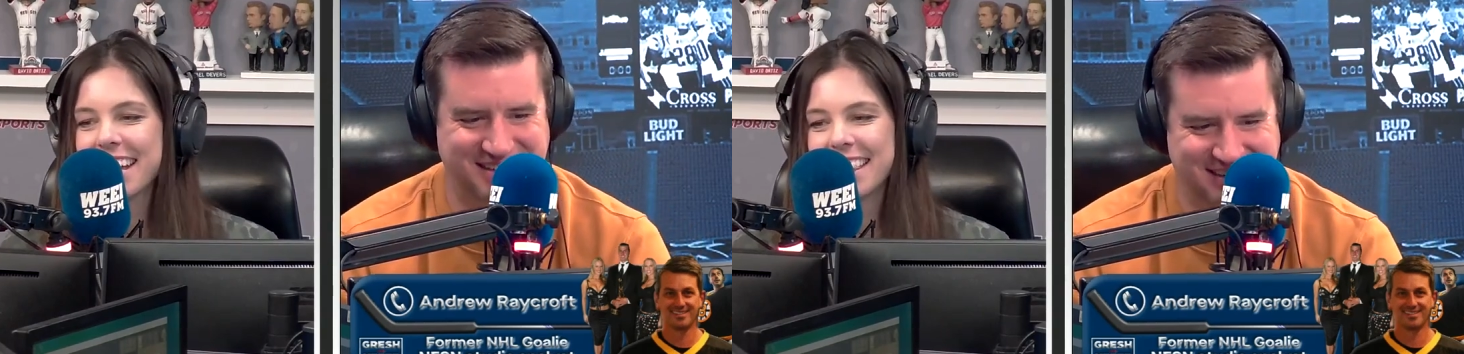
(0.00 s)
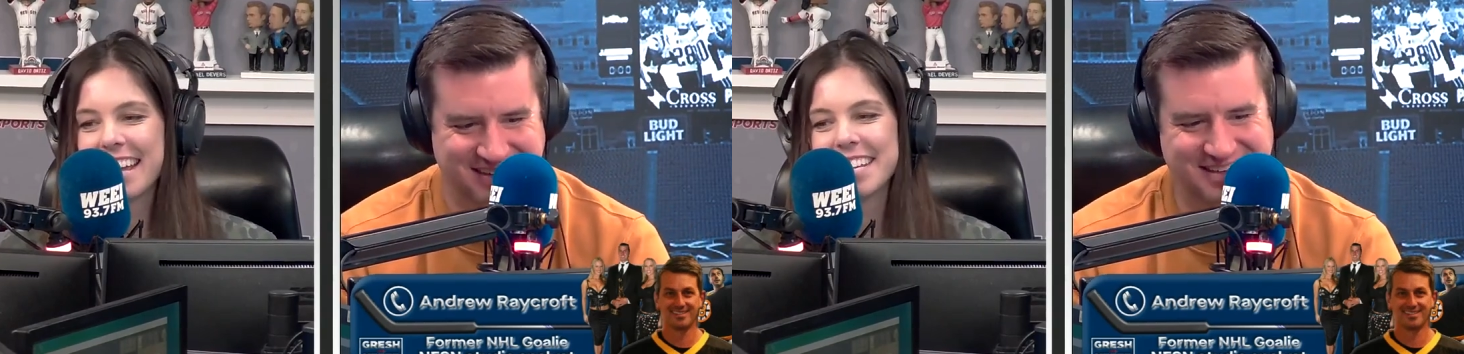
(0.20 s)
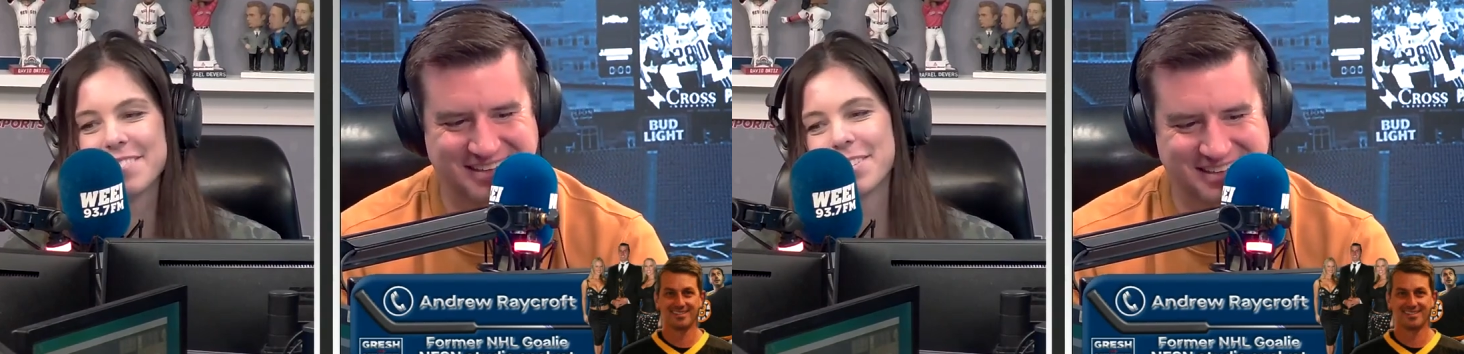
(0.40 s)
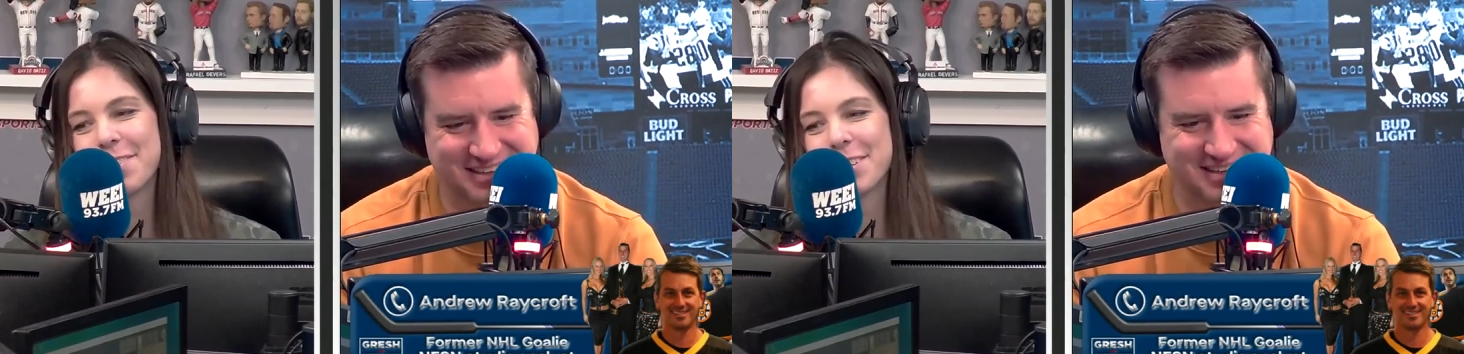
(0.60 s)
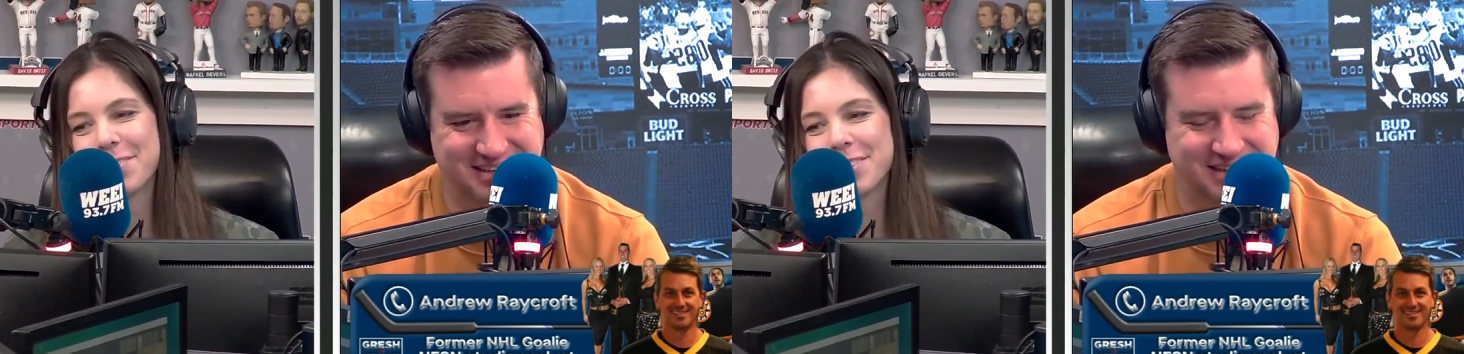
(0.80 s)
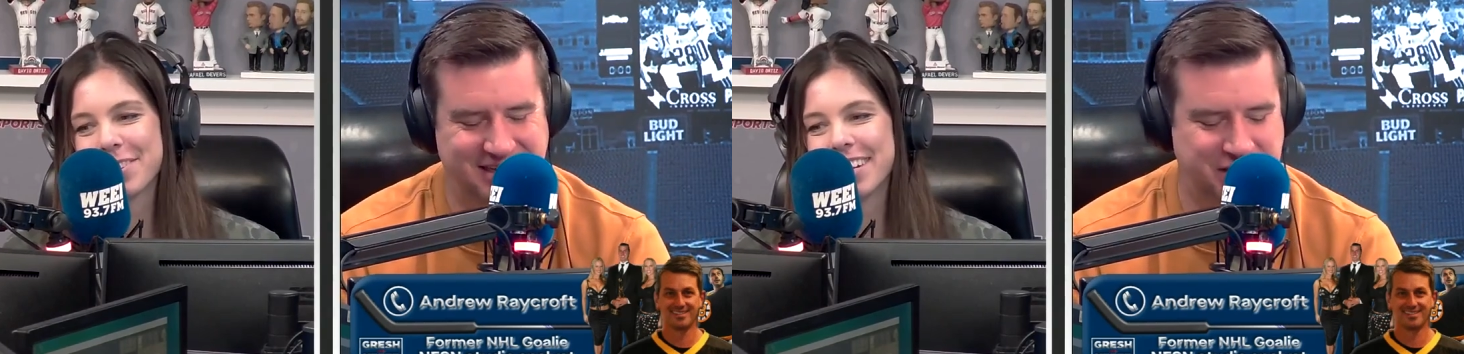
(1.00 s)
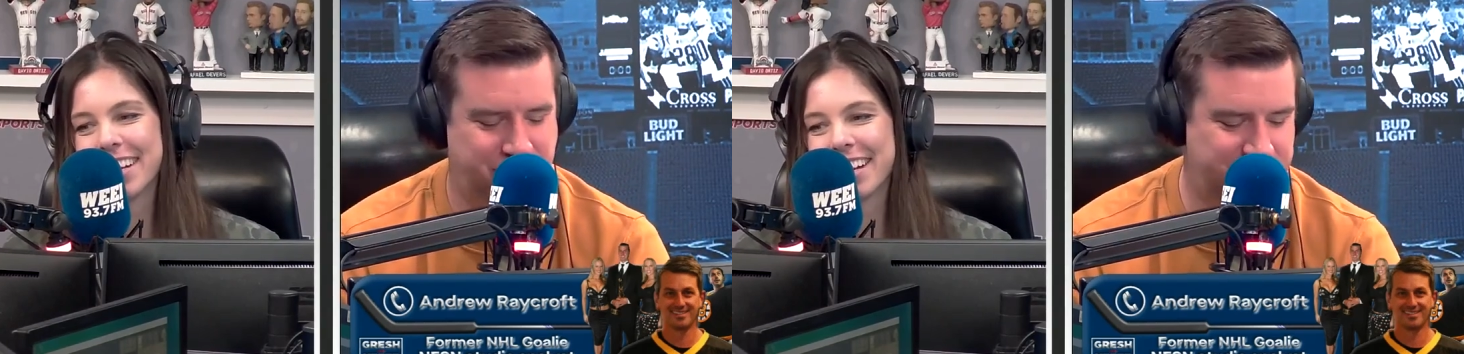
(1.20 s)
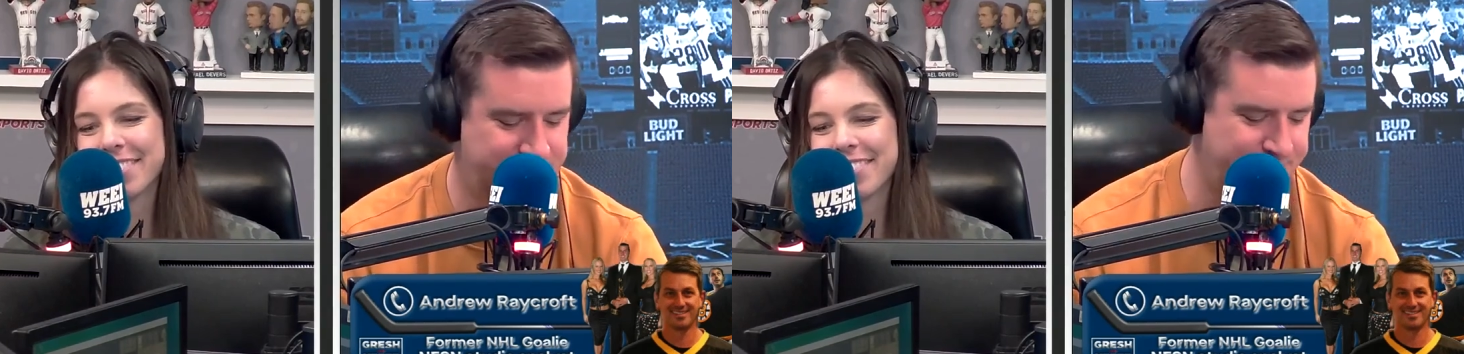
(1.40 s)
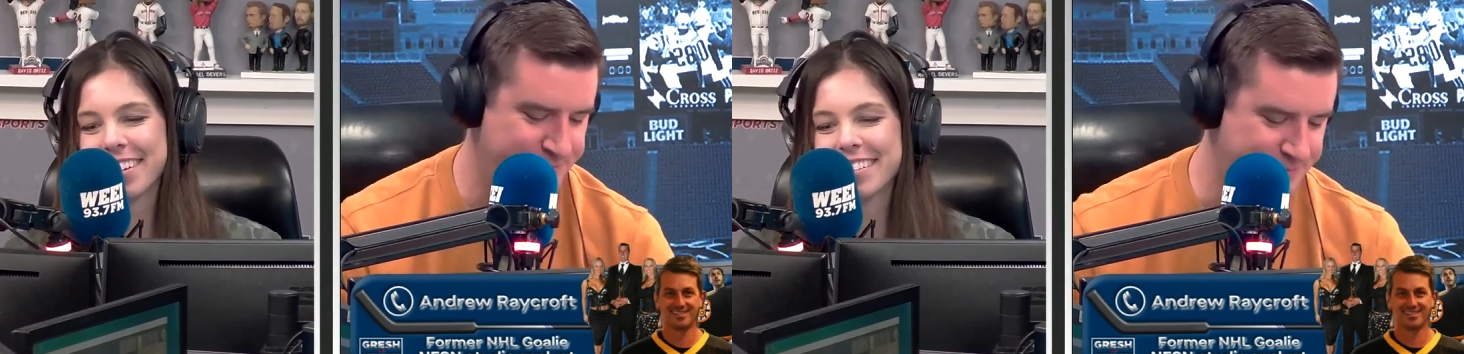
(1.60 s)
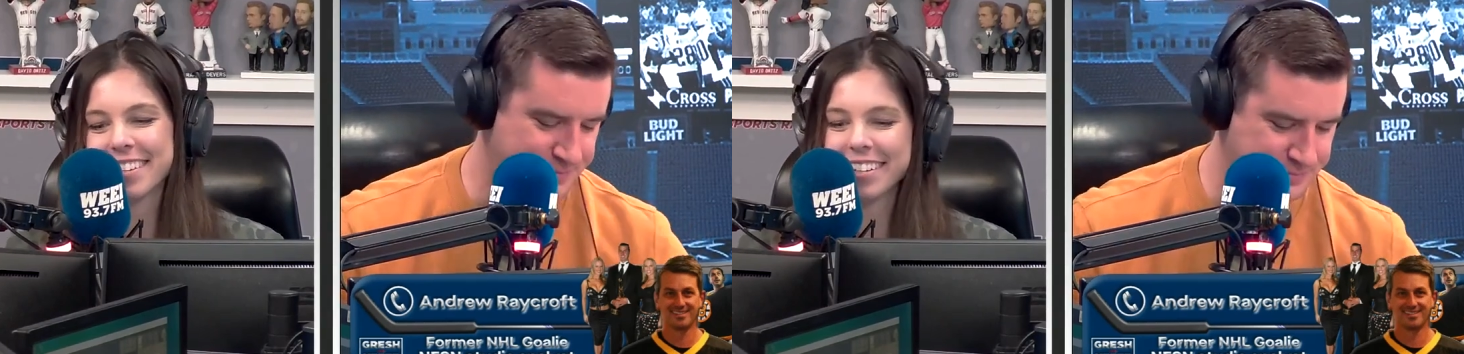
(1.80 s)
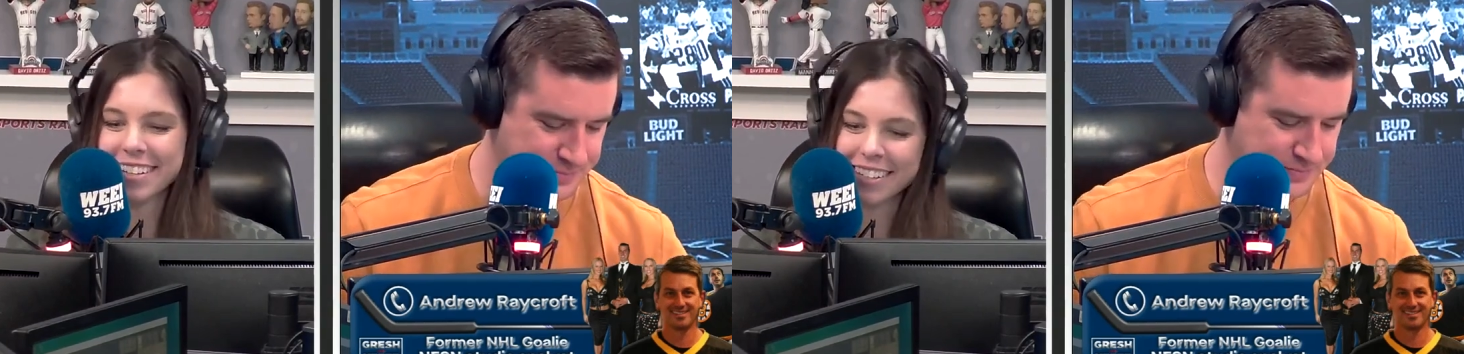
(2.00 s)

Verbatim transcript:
Speaker 1: Thank you so much for joining Thanks, us, Razor.